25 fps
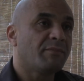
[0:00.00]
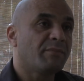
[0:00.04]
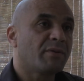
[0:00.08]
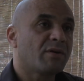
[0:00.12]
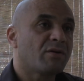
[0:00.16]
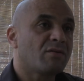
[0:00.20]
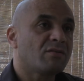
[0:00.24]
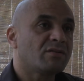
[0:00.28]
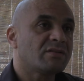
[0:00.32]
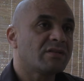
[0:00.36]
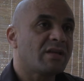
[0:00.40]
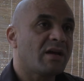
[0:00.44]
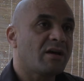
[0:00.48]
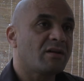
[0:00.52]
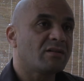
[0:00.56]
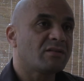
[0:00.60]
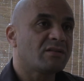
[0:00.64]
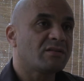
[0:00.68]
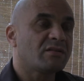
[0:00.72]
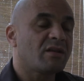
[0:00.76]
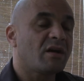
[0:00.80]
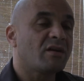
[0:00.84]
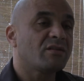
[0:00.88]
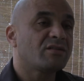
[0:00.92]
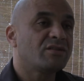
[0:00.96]
because that's
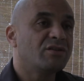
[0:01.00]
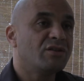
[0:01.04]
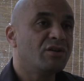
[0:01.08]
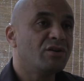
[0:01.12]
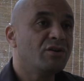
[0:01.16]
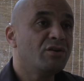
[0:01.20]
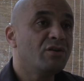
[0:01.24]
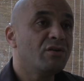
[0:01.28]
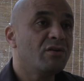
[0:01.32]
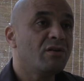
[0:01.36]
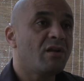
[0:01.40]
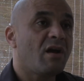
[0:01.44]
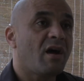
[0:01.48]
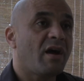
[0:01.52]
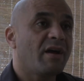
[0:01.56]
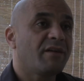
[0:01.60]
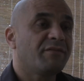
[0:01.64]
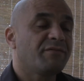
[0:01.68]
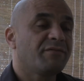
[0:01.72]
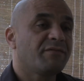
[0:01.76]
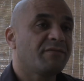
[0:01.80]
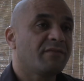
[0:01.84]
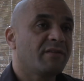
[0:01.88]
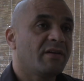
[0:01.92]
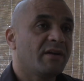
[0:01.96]
starting a new
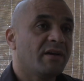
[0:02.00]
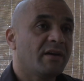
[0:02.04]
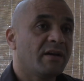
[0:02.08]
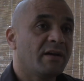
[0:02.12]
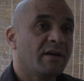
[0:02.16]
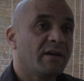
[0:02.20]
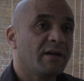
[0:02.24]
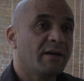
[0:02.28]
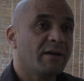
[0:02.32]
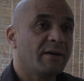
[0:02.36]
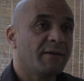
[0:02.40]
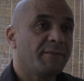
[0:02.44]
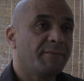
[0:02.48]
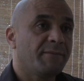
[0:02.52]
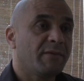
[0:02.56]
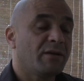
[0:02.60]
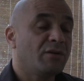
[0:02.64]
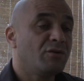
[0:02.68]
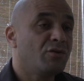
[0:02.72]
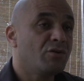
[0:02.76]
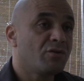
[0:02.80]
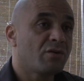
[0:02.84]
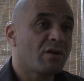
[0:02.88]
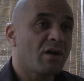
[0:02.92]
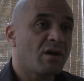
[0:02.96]
life, a
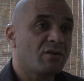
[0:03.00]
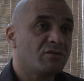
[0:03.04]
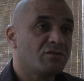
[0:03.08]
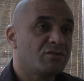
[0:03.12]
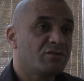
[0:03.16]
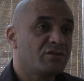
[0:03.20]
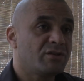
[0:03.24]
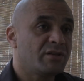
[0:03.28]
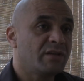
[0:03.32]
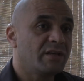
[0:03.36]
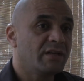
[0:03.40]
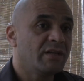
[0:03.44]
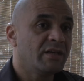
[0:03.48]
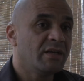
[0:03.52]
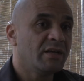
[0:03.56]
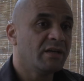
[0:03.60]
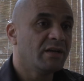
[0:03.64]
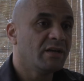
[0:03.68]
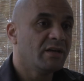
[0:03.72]
new country.